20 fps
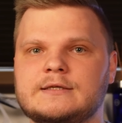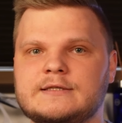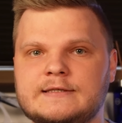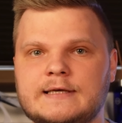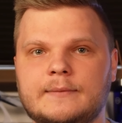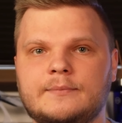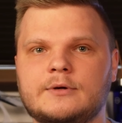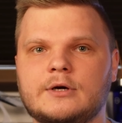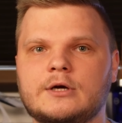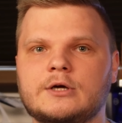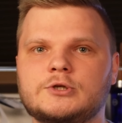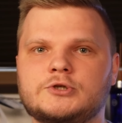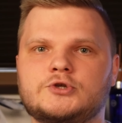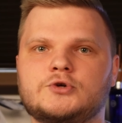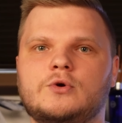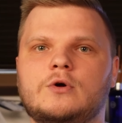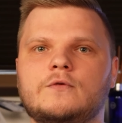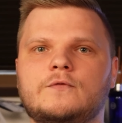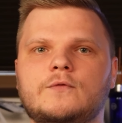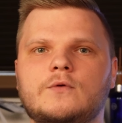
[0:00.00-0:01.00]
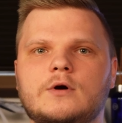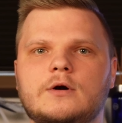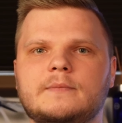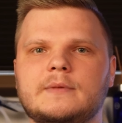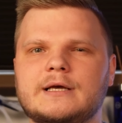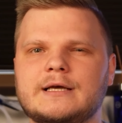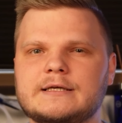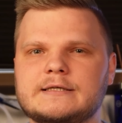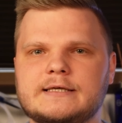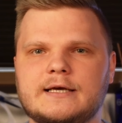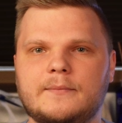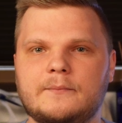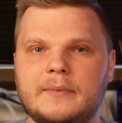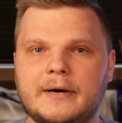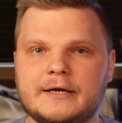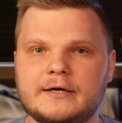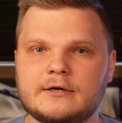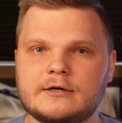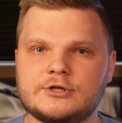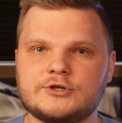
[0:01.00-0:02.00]
separate control for it, because
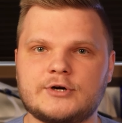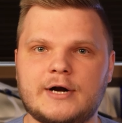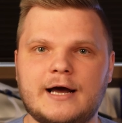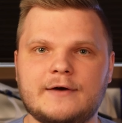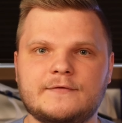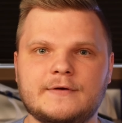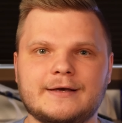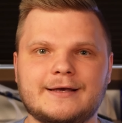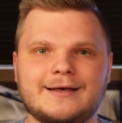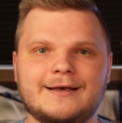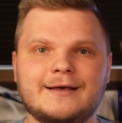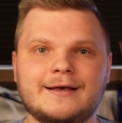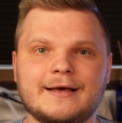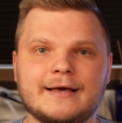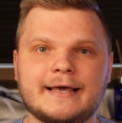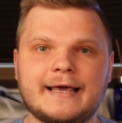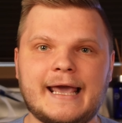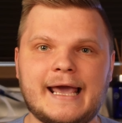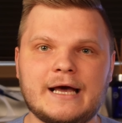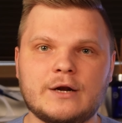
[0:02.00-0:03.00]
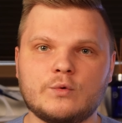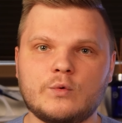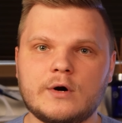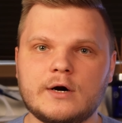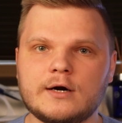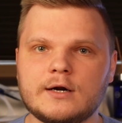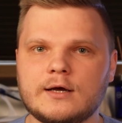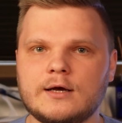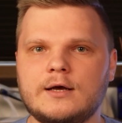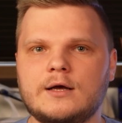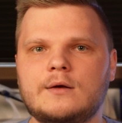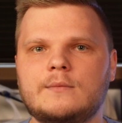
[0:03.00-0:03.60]
competitor traffic can work,